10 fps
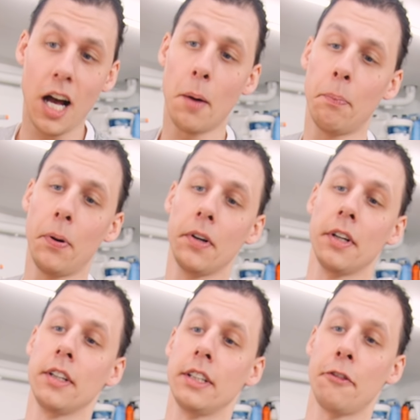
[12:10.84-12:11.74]
up,
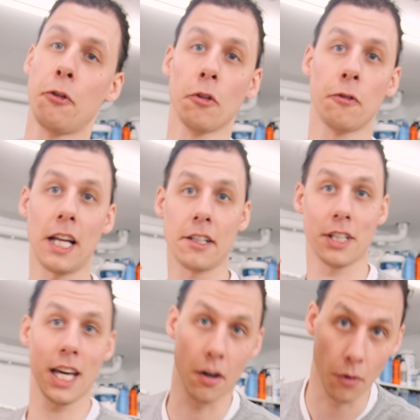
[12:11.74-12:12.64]
they fold flat
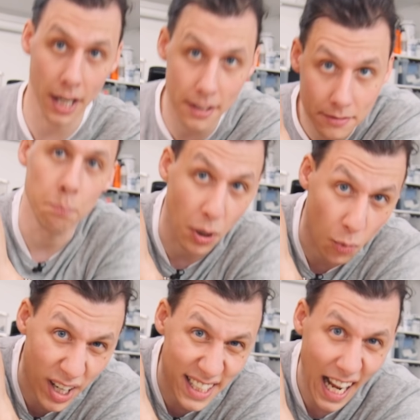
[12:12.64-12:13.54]
together, right? But
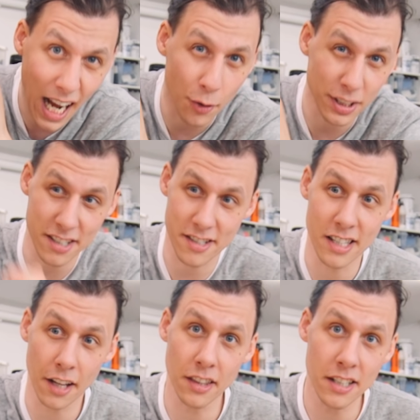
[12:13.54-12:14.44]
right now, there's
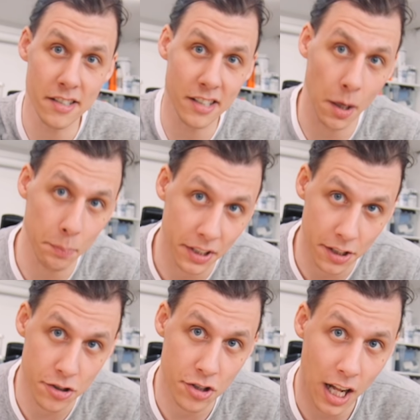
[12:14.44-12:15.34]
nothing stopping
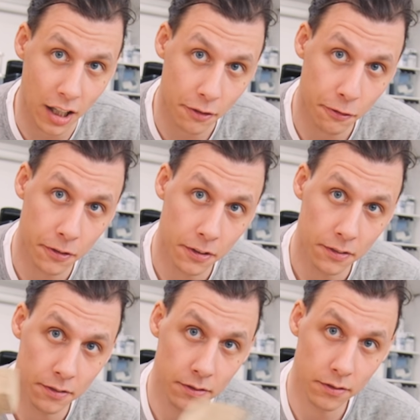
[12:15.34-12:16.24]
this shelf
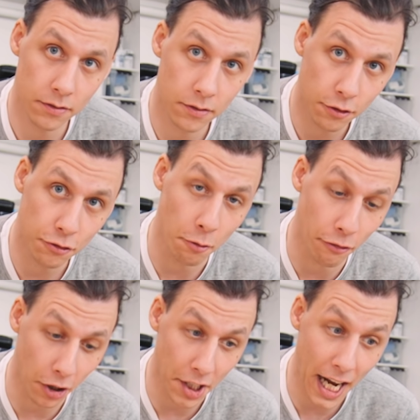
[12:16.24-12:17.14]
from
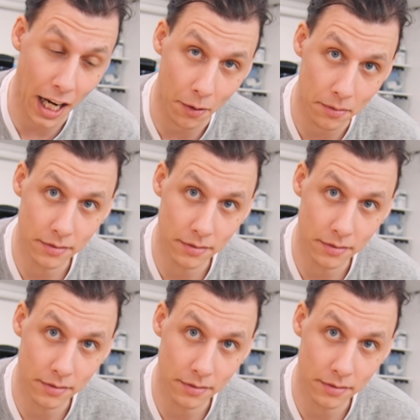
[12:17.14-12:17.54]
falling out.